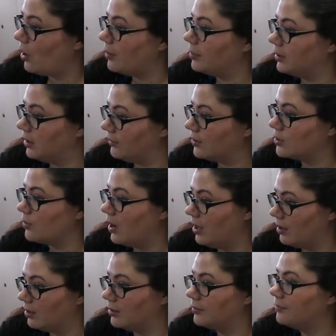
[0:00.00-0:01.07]
I believe, as
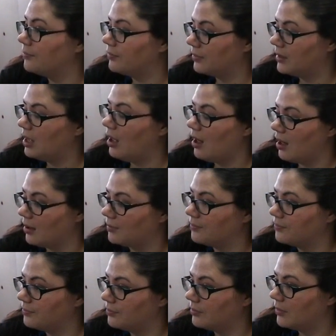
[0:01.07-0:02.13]
well. Right. Yep. Yeah.
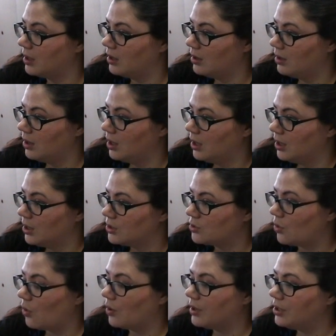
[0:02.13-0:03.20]

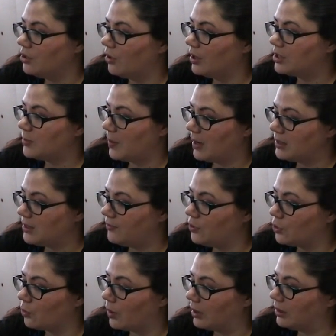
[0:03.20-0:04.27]
So, you know, it depends if
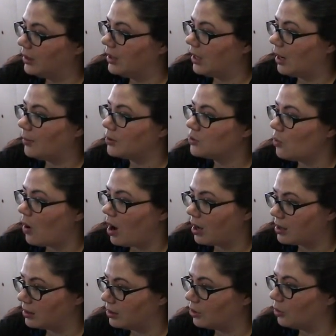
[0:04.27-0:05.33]
you're willing and able to
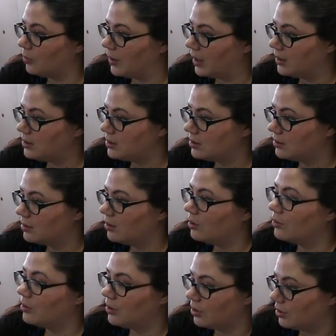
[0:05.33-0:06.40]
walk a little bit.
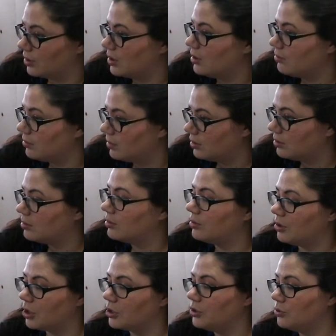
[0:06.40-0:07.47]
There
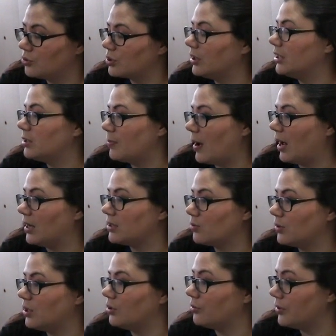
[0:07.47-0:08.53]
there are usually spots
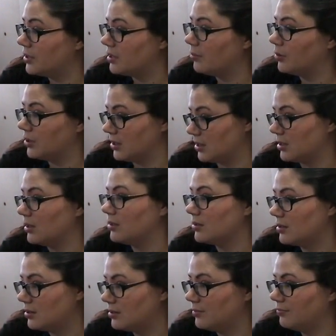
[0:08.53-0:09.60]
within a reasonable distance.